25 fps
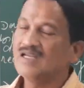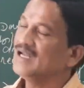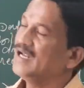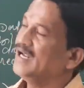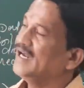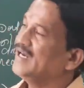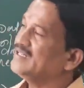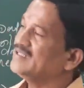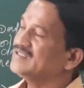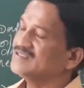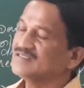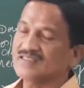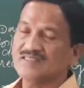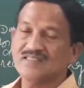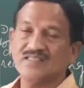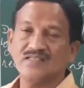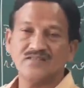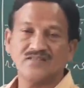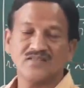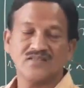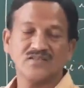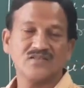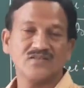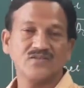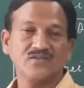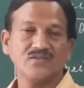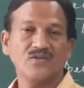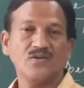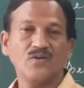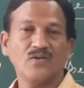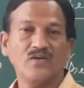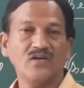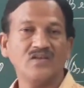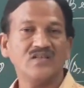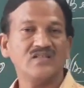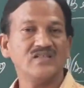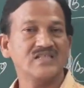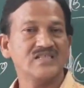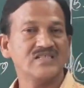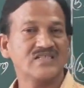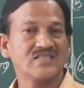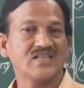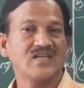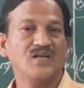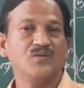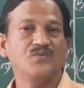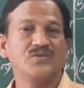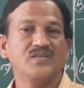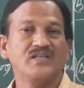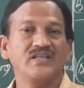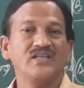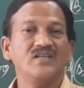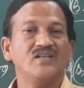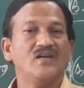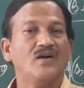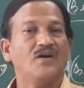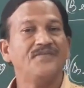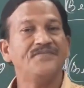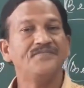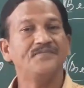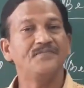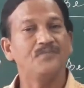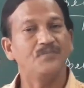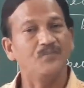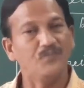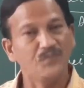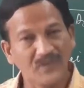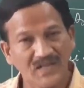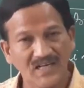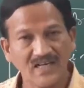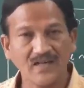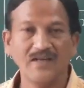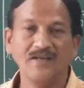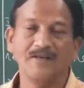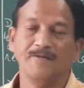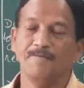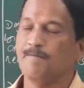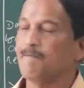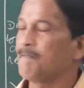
and this is called discounting of bill.